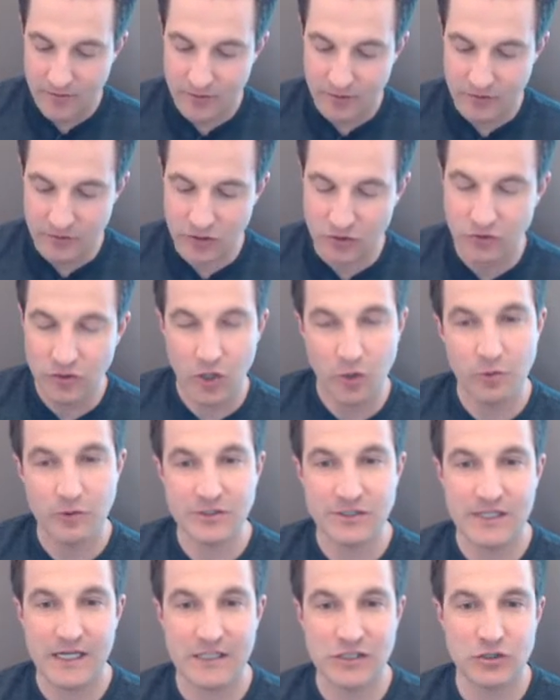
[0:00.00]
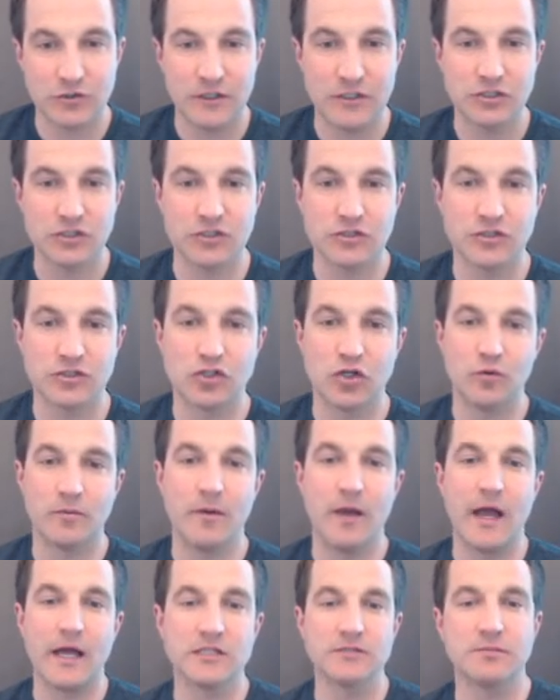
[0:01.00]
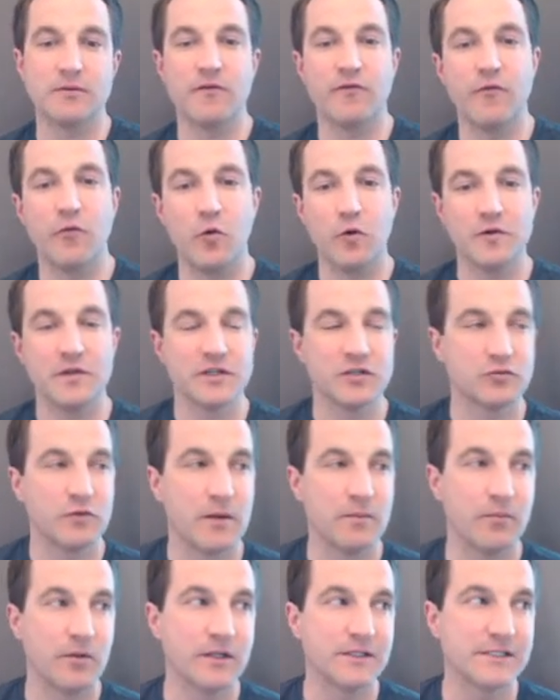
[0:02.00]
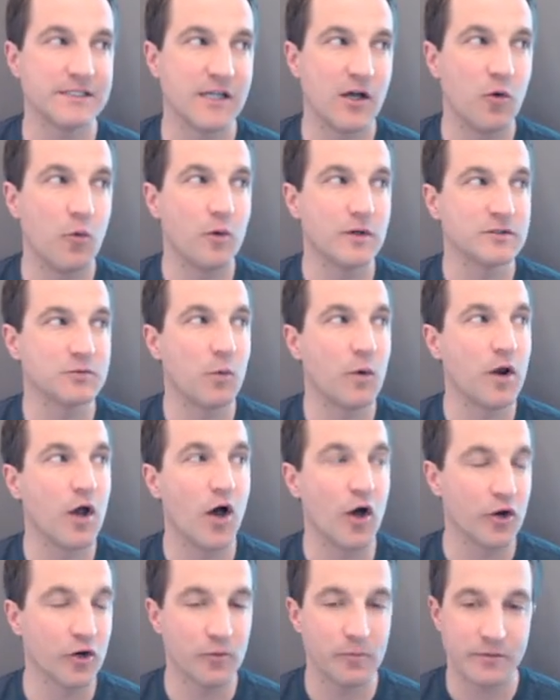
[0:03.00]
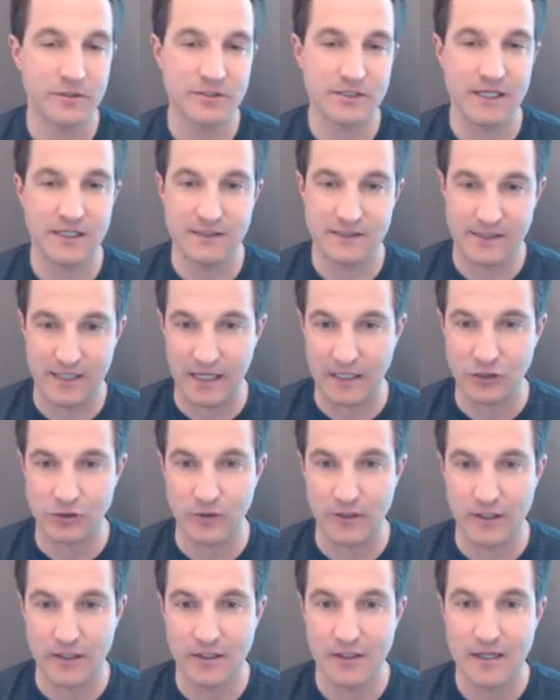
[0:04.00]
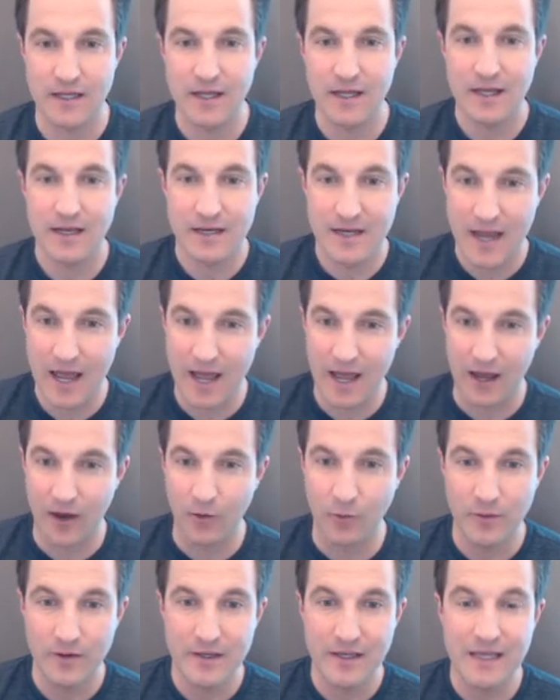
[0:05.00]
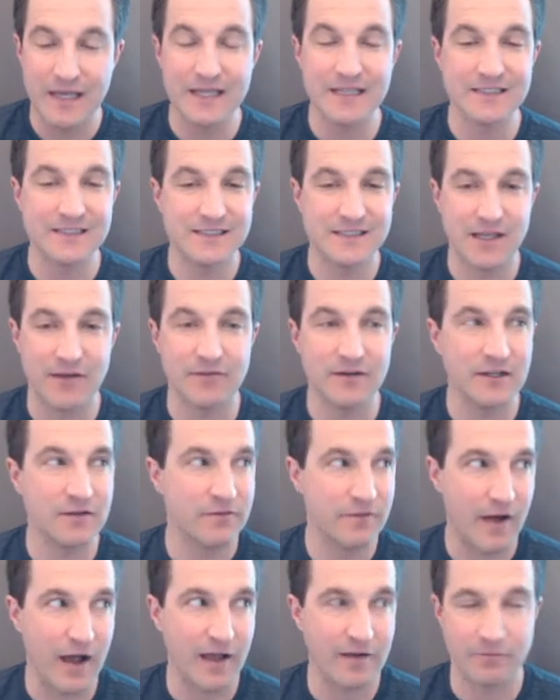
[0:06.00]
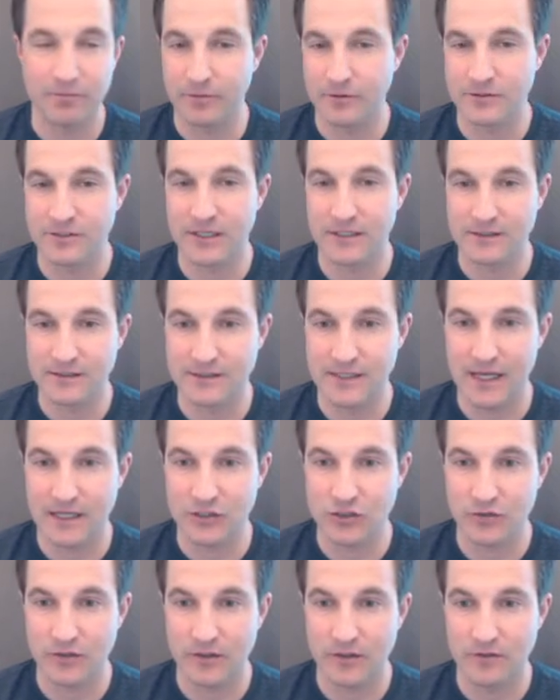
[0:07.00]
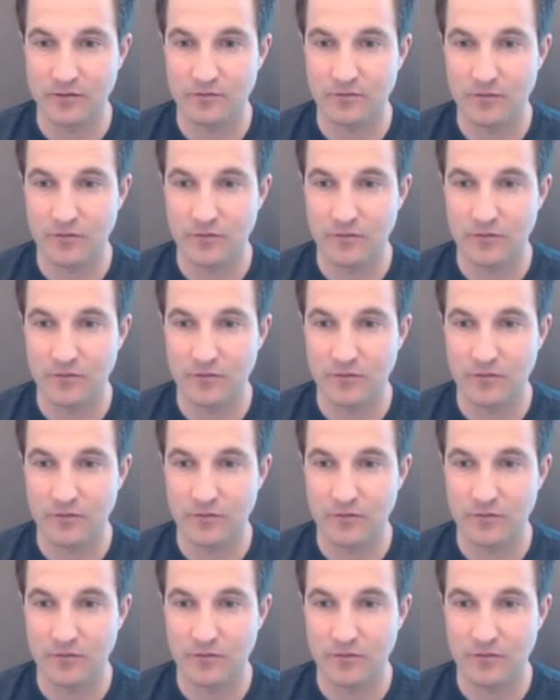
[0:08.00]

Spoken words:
There's a lower saturation. So as before, this red blood cell was 100% saturated. Now it is 75% saturated.